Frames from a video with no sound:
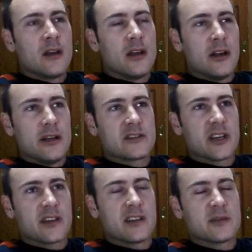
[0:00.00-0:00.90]
You know, as
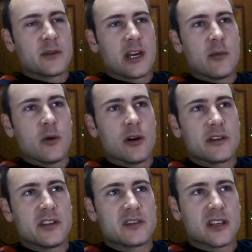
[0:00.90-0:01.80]
like things became more
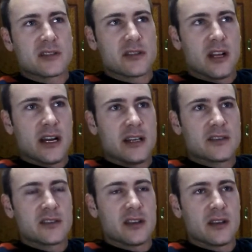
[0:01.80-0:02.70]

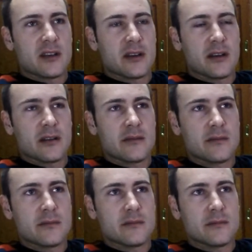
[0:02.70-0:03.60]
decentralized and
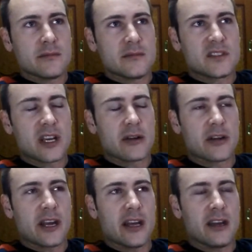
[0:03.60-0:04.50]

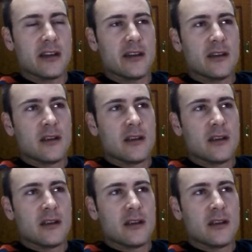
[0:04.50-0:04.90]
segregated.